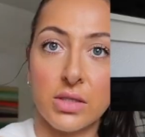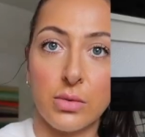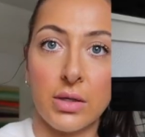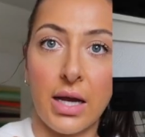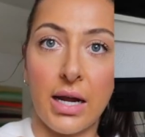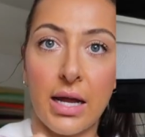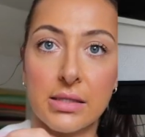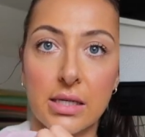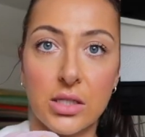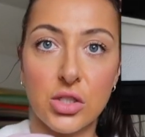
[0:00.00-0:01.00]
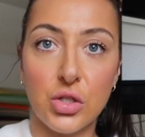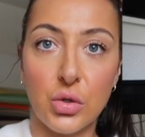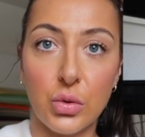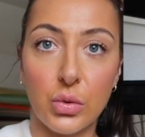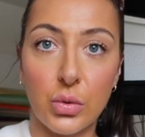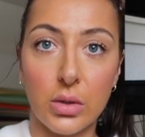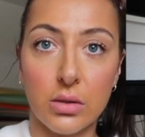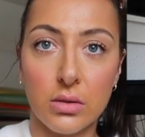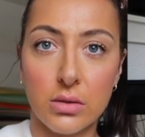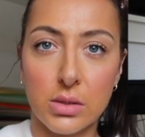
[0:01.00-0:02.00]
this one kind of has like two
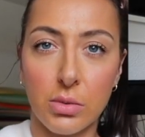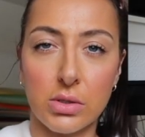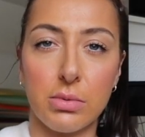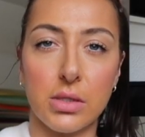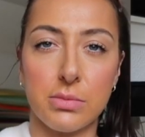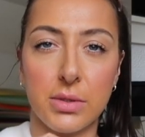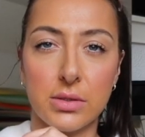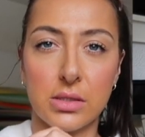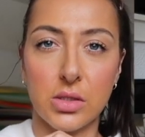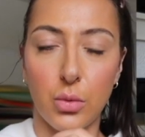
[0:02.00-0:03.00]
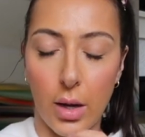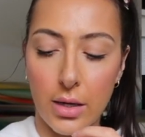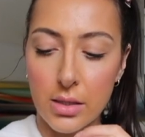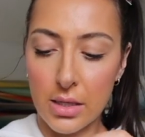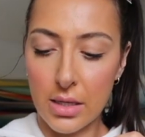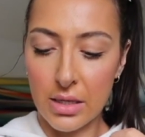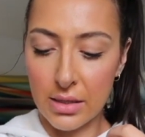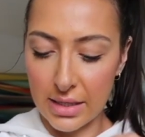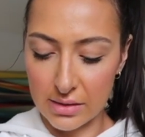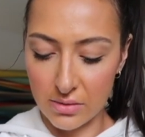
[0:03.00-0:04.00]
sports bras built into one.
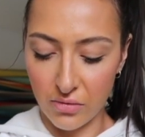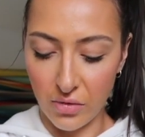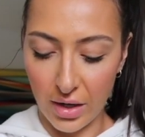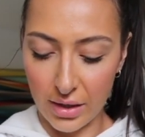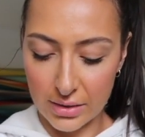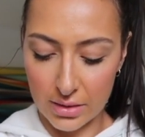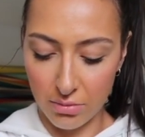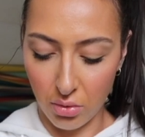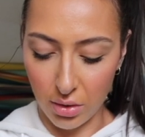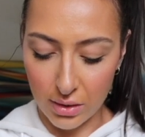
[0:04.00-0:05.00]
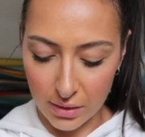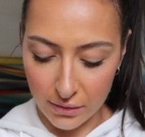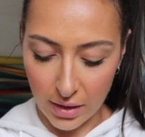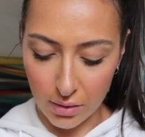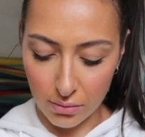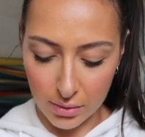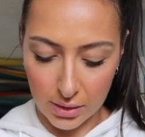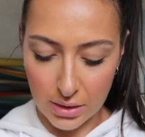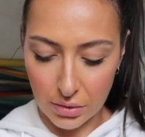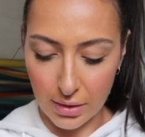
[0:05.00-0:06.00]
It's very supportive. I
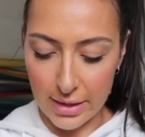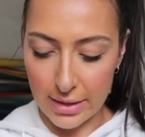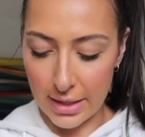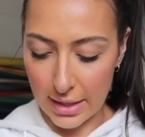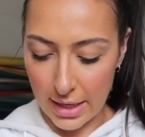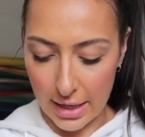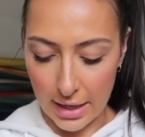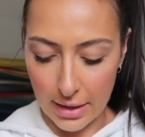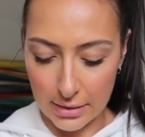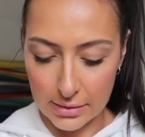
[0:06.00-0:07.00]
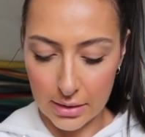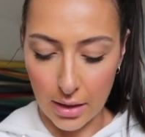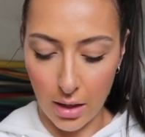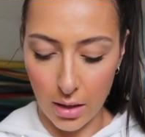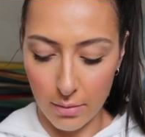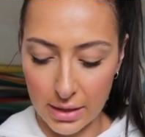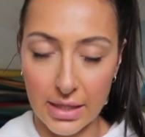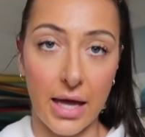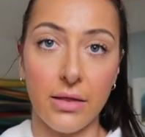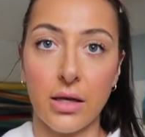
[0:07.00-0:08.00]
really do like it. And um,
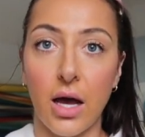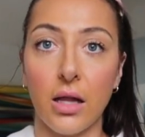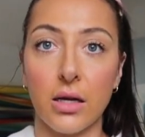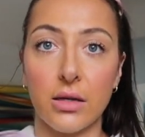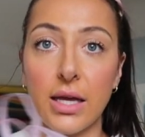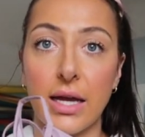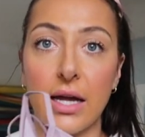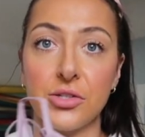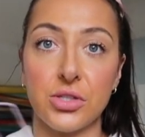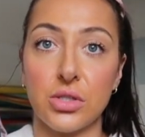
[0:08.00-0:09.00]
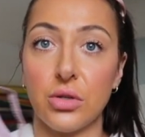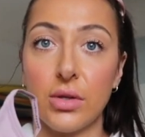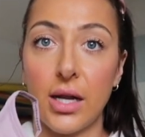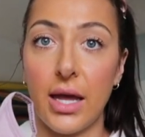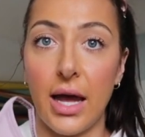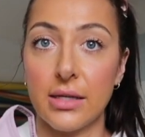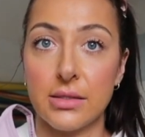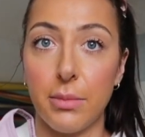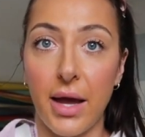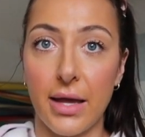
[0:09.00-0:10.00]
again, the color, like I just knew that I had
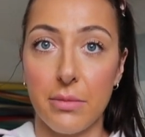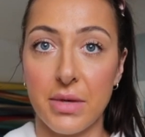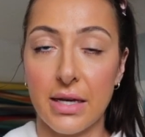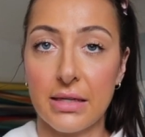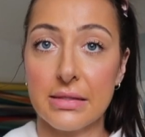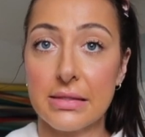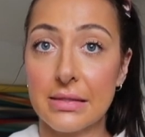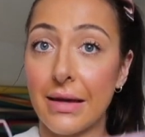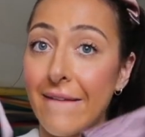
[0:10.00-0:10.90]
to buy it because,